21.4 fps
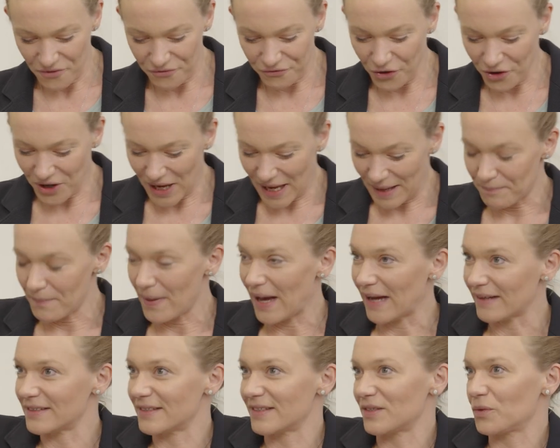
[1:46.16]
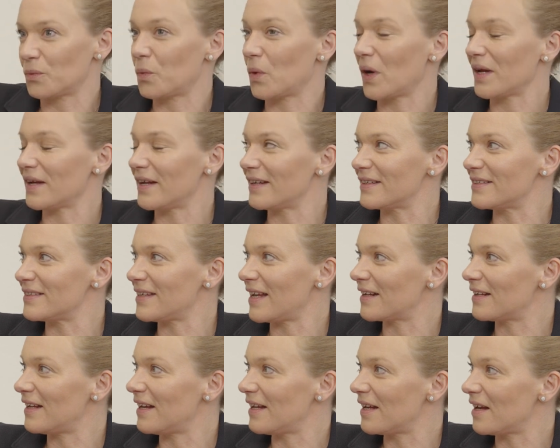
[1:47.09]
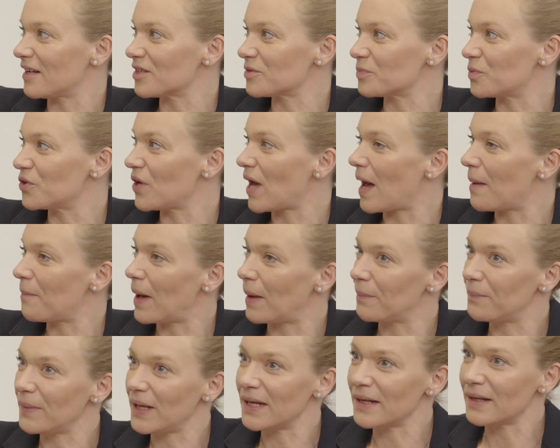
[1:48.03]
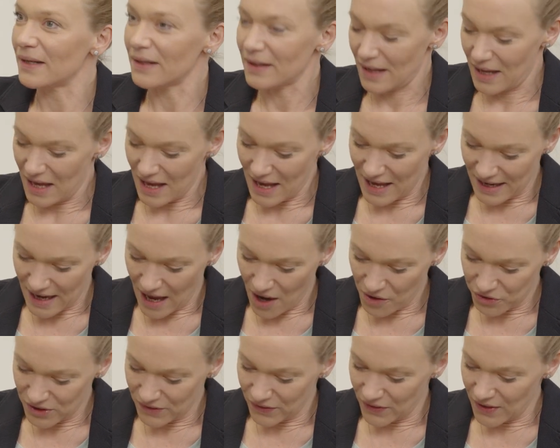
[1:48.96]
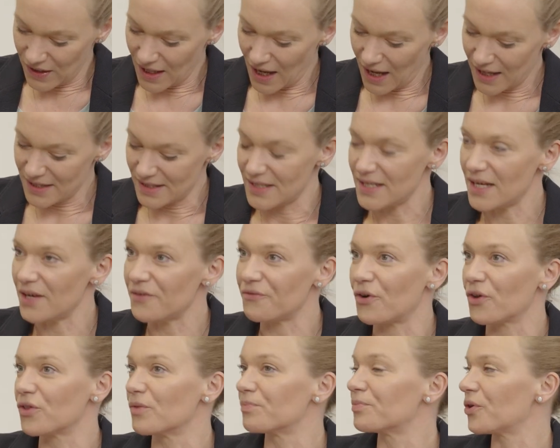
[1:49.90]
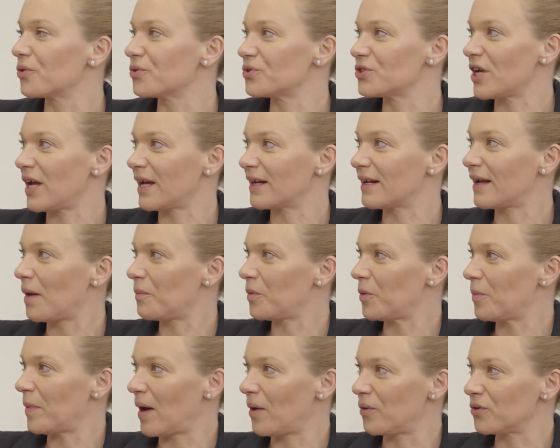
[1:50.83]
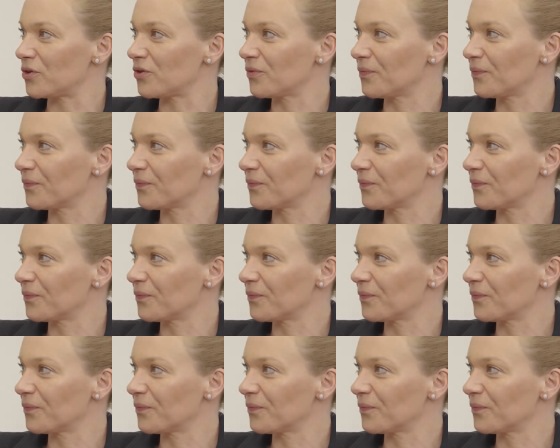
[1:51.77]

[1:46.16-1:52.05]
Volker and Max, what exactly does PUDAMA mean, and how did the idea for the project come about?